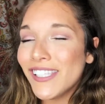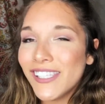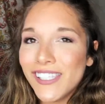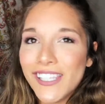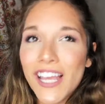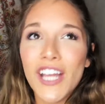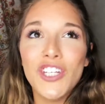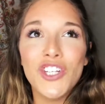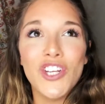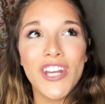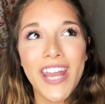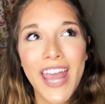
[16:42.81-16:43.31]

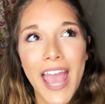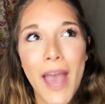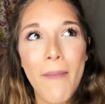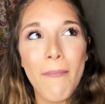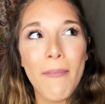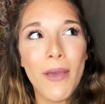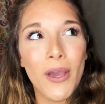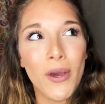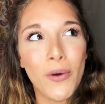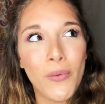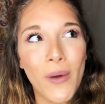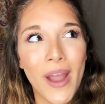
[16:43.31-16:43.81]
such an
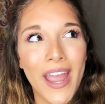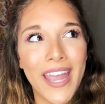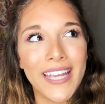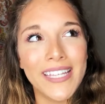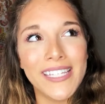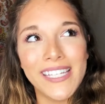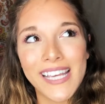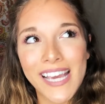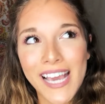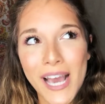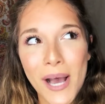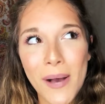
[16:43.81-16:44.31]
epic way
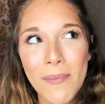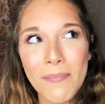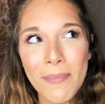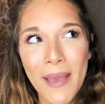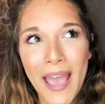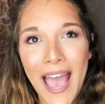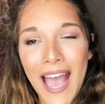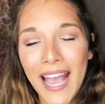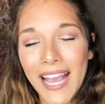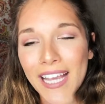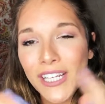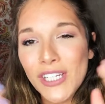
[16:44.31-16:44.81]
to come
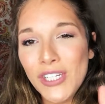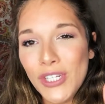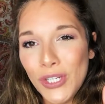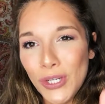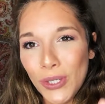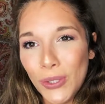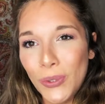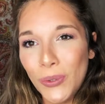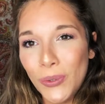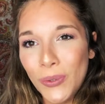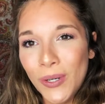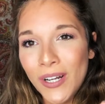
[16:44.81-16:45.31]
back
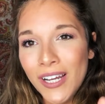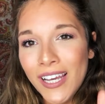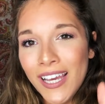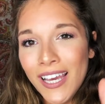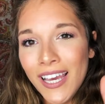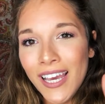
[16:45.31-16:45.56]
to